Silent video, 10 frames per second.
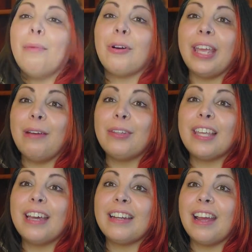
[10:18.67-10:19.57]
okay with
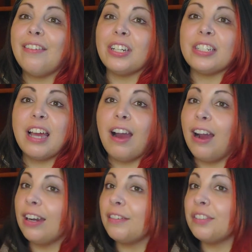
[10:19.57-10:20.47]
that. I have a
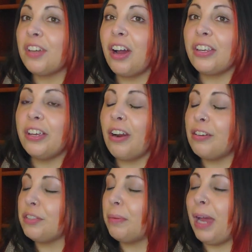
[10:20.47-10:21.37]
ton of sock yarn,
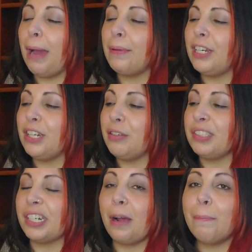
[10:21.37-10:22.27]
so I'm happy to use
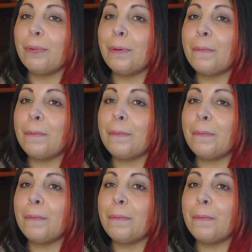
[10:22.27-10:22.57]
it up.